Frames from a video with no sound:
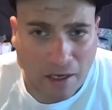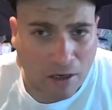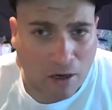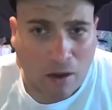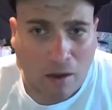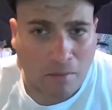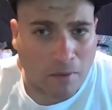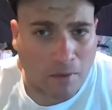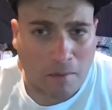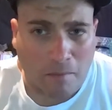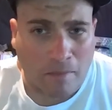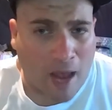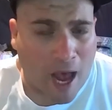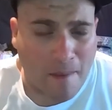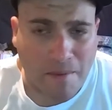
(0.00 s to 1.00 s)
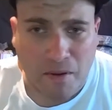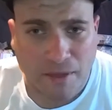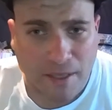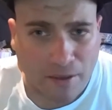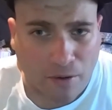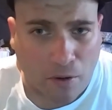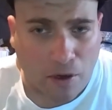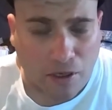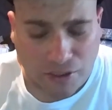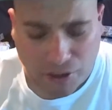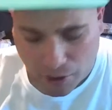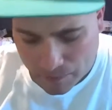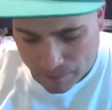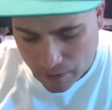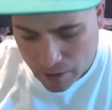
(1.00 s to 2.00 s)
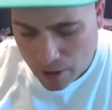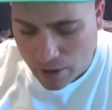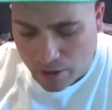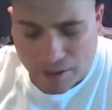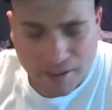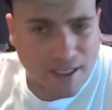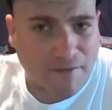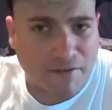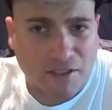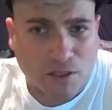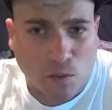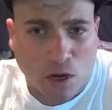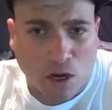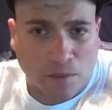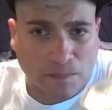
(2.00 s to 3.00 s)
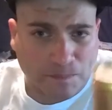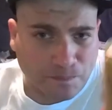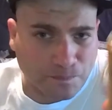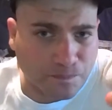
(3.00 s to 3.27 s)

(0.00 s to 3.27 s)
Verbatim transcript: You know, I'm, I'm happy with either or. So let's give this a whirl.